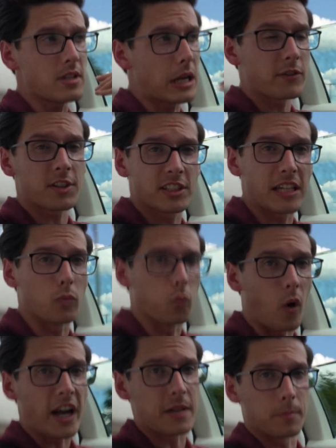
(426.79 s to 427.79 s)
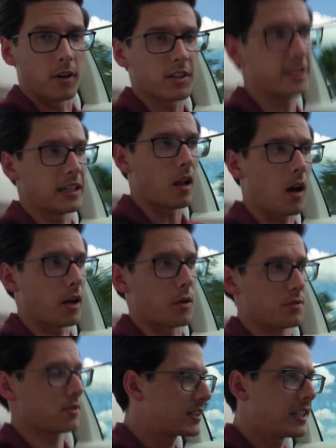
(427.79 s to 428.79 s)
never see white
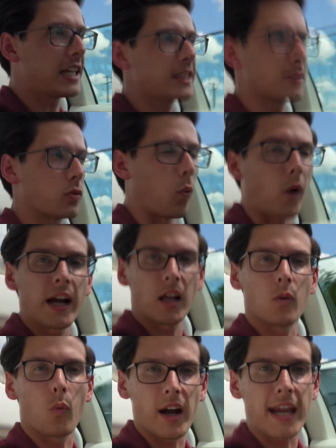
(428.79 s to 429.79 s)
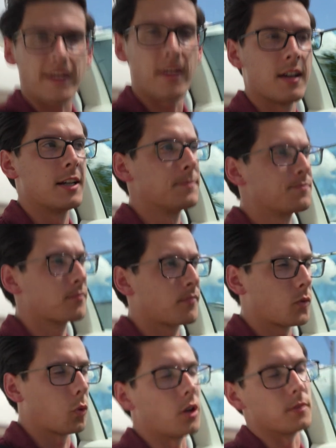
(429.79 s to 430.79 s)
Murcielagos. Seeing this white on white,
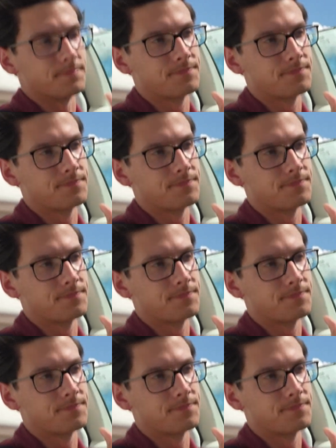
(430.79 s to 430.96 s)
well,